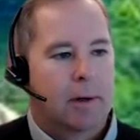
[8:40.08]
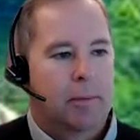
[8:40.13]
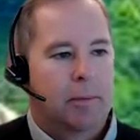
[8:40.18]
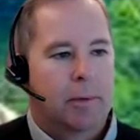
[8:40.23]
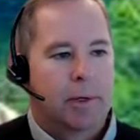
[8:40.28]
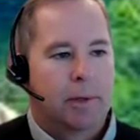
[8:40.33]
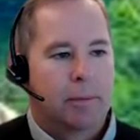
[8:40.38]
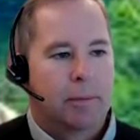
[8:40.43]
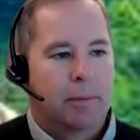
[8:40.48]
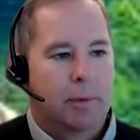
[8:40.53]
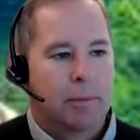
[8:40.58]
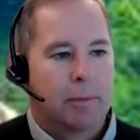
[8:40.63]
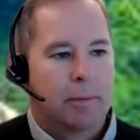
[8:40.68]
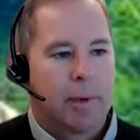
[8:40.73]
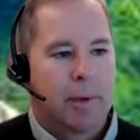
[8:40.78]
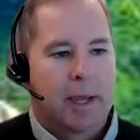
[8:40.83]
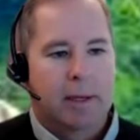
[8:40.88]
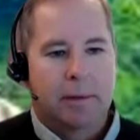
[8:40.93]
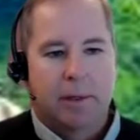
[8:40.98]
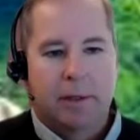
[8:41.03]
We
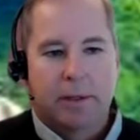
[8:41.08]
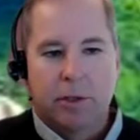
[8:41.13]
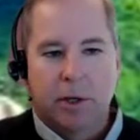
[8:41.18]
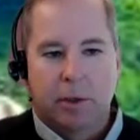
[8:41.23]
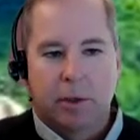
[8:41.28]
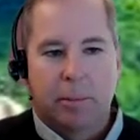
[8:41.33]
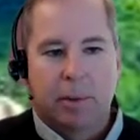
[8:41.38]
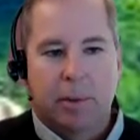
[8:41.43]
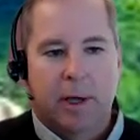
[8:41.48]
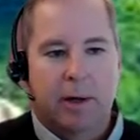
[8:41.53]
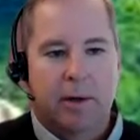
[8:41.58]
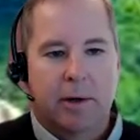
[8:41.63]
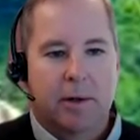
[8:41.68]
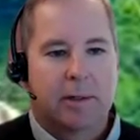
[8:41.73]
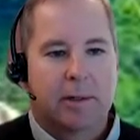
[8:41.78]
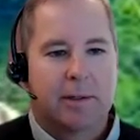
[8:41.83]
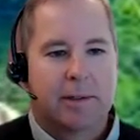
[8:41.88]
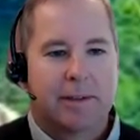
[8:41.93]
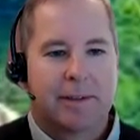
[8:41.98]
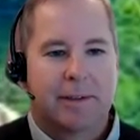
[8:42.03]
make each other
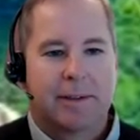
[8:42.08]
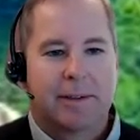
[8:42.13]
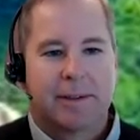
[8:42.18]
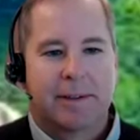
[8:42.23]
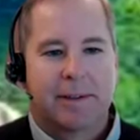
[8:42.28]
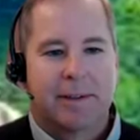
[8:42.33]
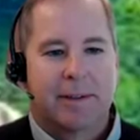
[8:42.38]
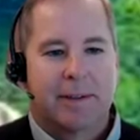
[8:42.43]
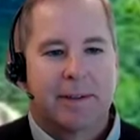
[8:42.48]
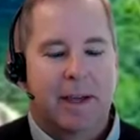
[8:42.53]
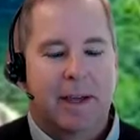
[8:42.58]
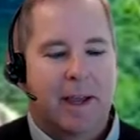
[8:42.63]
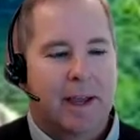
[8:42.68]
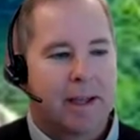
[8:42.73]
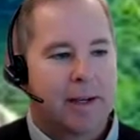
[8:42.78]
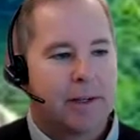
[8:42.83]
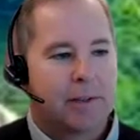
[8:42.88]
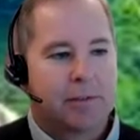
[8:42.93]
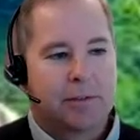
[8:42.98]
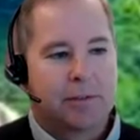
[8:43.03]
better.
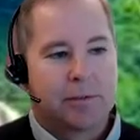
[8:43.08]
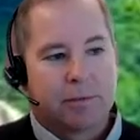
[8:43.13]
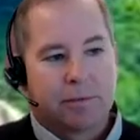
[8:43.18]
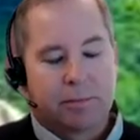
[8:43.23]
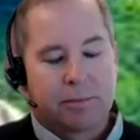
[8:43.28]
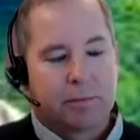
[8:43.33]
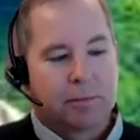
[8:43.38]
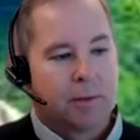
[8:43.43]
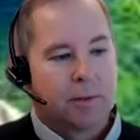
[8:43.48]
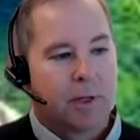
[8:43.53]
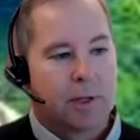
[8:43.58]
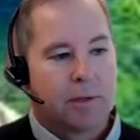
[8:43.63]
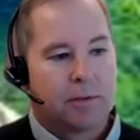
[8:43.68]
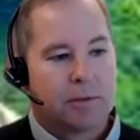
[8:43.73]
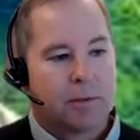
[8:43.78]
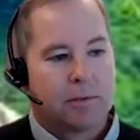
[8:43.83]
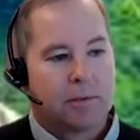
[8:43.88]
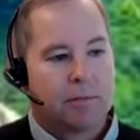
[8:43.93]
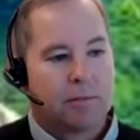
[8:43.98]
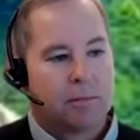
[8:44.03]
And it's, you know,
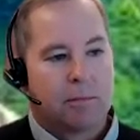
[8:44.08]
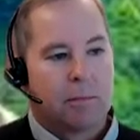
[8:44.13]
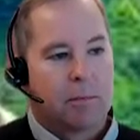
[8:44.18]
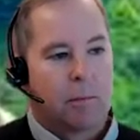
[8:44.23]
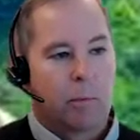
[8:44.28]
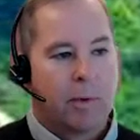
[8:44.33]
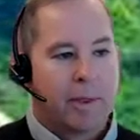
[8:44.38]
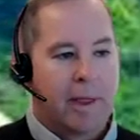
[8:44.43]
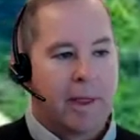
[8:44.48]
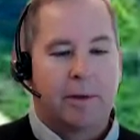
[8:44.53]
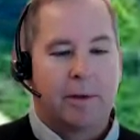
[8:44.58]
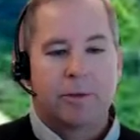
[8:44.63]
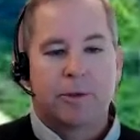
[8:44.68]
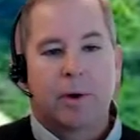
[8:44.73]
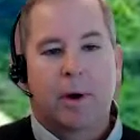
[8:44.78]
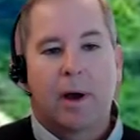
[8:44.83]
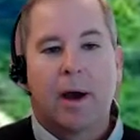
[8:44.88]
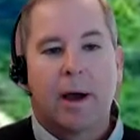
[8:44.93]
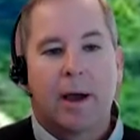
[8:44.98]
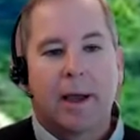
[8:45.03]
just without
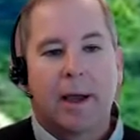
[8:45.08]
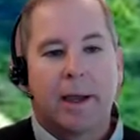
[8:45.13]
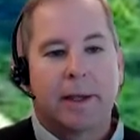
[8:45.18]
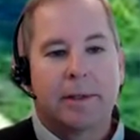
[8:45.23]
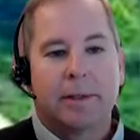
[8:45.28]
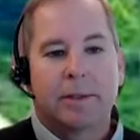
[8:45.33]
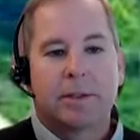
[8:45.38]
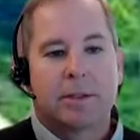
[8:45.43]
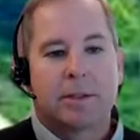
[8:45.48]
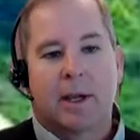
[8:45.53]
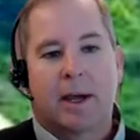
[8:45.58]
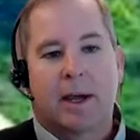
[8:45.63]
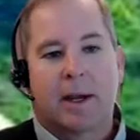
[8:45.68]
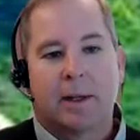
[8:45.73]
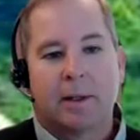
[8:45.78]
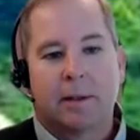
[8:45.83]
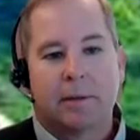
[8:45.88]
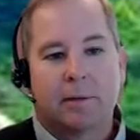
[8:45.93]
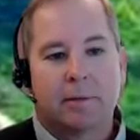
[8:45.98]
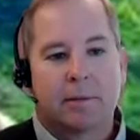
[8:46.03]
trying, just kind
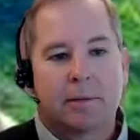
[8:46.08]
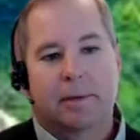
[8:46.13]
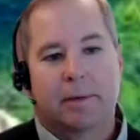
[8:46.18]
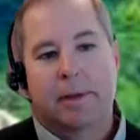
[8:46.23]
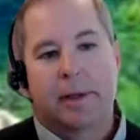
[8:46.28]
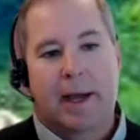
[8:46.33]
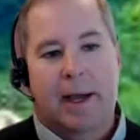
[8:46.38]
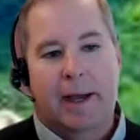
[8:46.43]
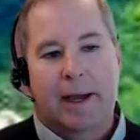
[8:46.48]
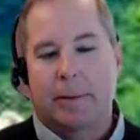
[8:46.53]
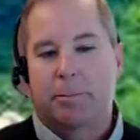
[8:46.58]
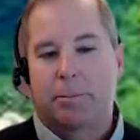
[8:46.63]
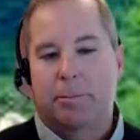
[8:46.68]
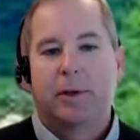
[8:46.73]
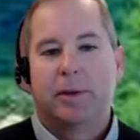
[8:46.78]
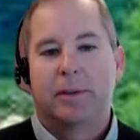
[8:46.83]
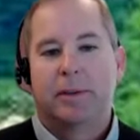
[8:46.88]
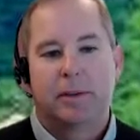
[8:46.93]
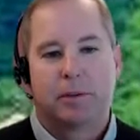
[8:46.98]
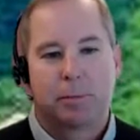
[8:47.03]
of, I got
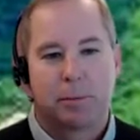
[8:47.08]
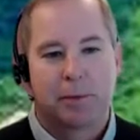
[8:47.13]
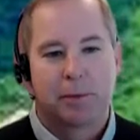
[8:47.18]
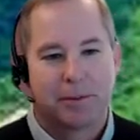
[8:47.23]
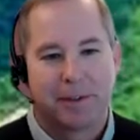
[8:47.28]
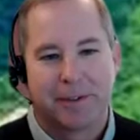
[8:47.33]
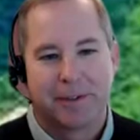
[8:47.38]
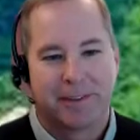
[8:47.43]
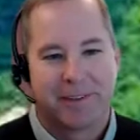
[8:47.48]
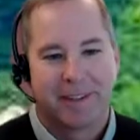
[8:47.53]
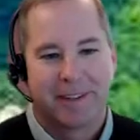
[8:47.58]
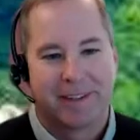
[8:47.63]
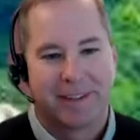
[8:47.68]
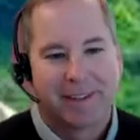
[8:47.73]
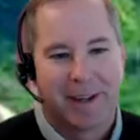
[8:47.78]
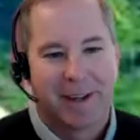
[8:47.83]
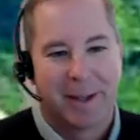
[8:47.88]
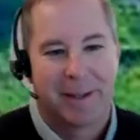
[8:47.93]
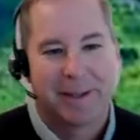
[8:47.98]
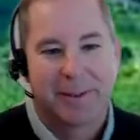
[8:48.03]
put in this position.
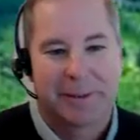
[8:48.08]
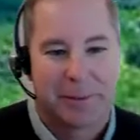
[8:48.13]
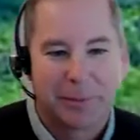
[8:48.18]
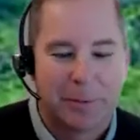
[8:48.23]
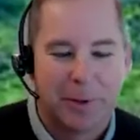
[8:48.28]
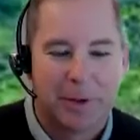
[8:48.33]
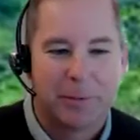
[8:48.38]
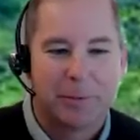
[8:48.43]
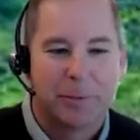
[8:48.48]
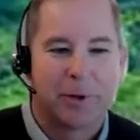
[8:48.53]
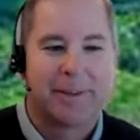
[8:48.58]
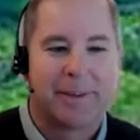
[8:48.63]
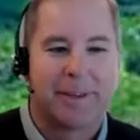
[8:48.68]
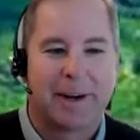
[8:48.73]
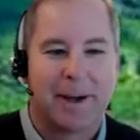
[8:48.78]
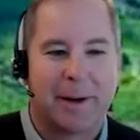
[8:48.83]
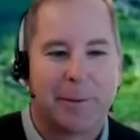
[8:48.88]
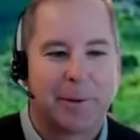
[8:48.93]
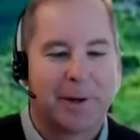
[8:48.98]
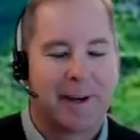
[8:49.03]
This wasn't one that
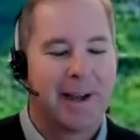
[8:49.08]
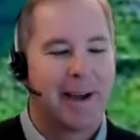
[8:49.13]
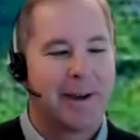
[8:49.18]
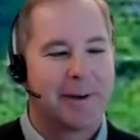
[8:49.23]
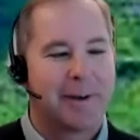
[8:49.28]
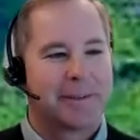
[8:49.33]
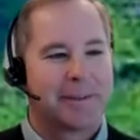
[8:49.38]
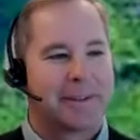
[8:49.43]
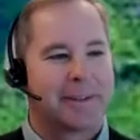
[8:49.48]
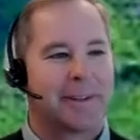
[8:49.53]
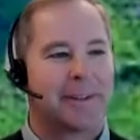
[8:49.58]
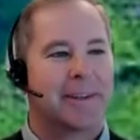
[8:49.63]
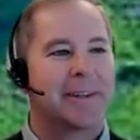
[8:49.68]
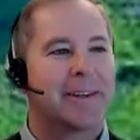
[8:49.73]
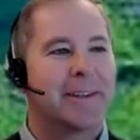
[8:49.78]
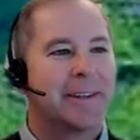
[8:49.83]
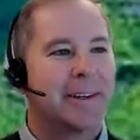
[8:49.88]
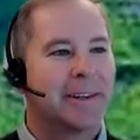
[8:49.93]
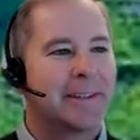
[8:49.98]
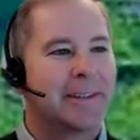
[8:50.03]
I went out to
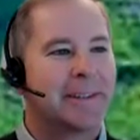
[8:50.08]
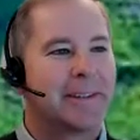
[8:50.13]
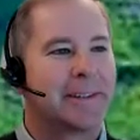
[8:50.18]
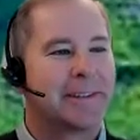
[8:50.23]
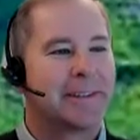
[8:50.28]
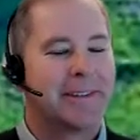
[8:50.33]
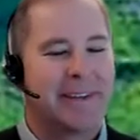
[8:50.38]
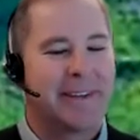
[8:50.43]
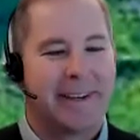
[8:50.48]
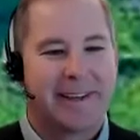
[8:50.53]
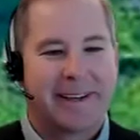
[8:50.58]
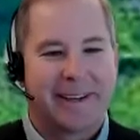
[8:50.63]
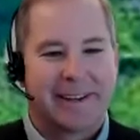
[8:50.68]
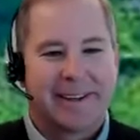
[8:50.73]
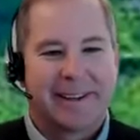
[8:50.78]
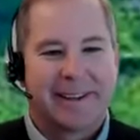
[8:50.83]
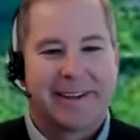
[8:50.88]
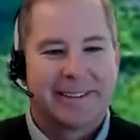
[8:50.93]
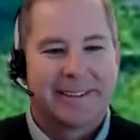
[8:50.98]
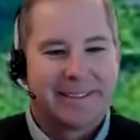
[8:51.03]
seek, I
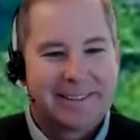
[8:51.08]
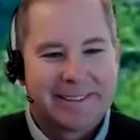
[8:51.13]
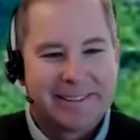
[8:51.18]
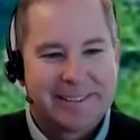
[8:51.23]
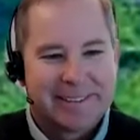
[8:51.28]
guess.